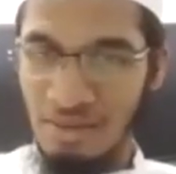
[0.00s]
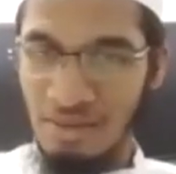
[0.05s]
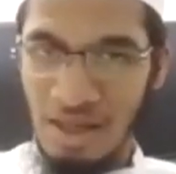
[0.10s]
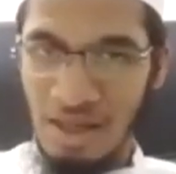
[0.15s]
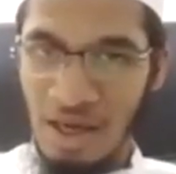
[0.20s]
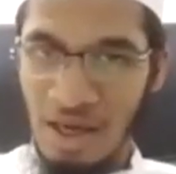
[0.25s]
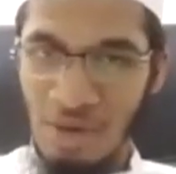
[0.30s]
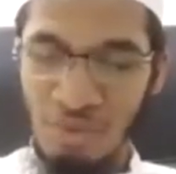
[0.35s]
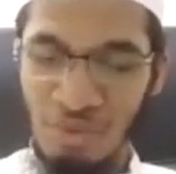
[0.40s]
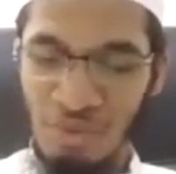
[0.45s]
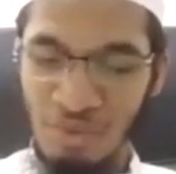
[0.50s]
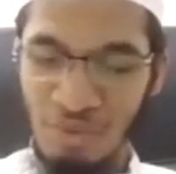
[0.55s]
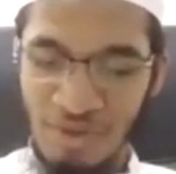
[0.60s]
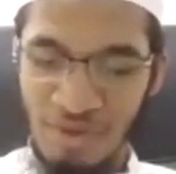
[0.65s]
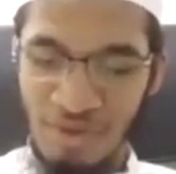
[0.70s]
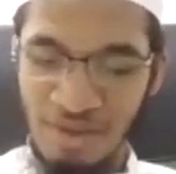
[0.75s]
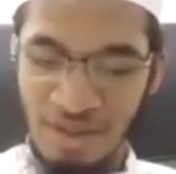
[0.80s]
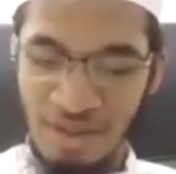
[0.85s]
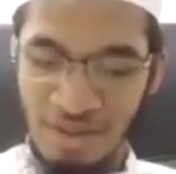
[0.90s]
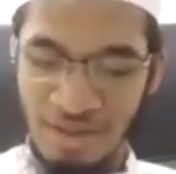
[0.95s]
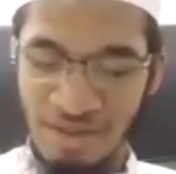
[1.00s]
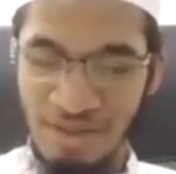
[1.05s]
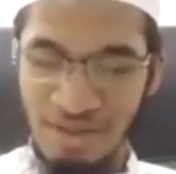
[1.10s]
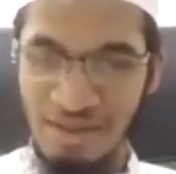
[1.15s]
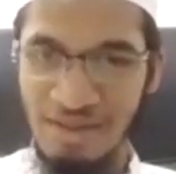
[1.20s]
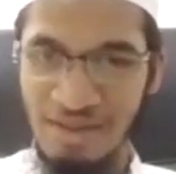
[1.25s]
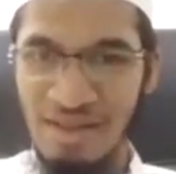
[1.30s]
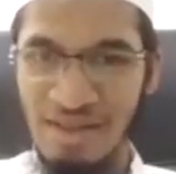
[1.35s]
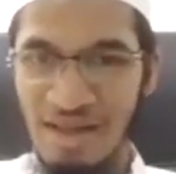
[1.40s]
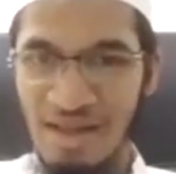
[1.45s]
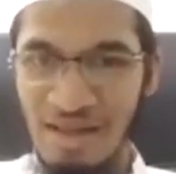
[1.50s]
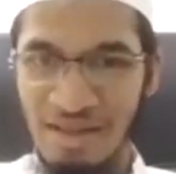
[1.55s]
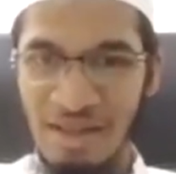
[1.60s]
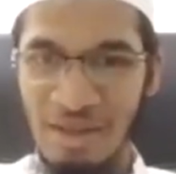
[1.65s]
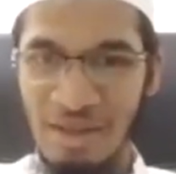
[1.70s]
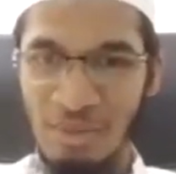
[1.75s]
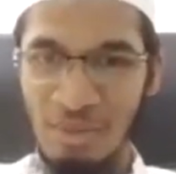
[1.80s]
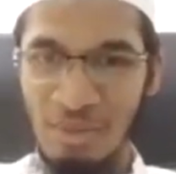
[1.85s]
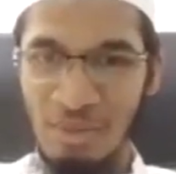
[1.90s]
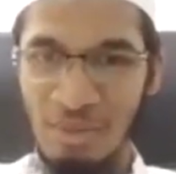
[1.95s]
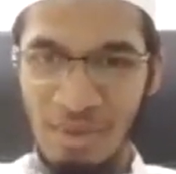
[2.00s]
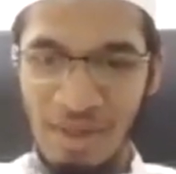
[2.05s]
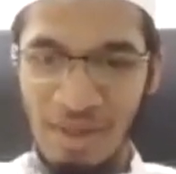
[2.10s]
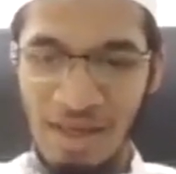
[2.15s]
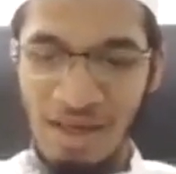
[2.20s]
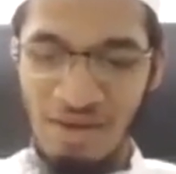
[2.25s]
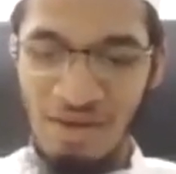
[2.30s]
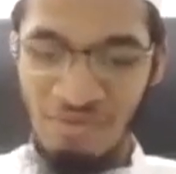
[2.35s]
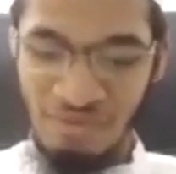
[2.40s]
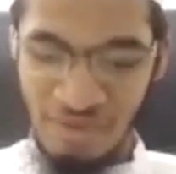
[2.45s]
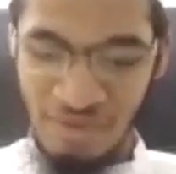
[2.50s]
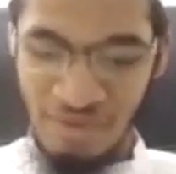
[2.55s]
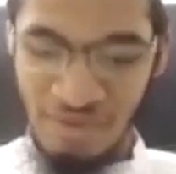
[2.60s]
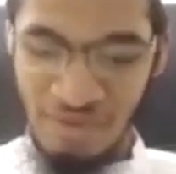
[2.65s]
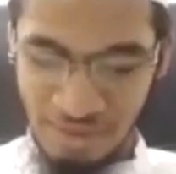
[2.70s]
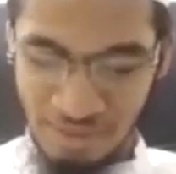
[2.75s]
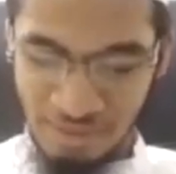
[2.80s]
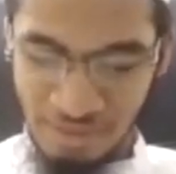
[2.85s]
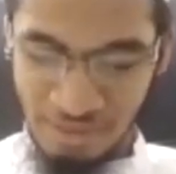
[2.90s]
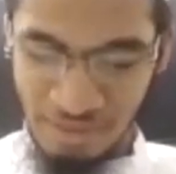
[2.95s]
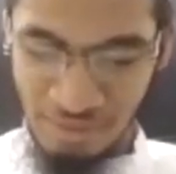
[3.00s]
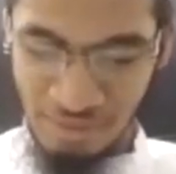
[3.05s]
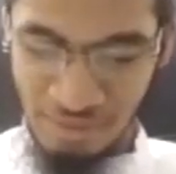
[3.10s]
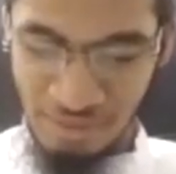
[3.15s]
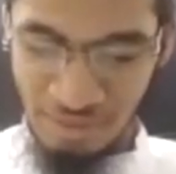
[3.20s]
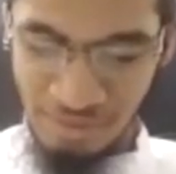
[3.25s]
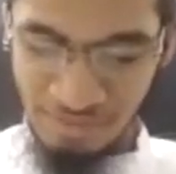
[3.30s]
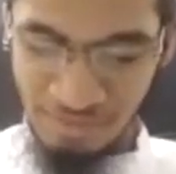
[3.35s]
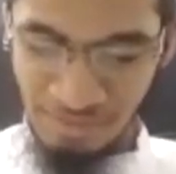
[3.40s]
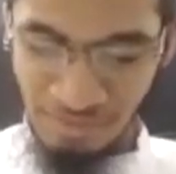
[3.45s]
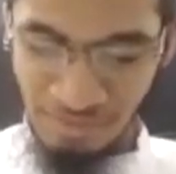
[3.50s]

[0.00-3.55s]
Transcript: How do you think can he, you know, have that? Okay,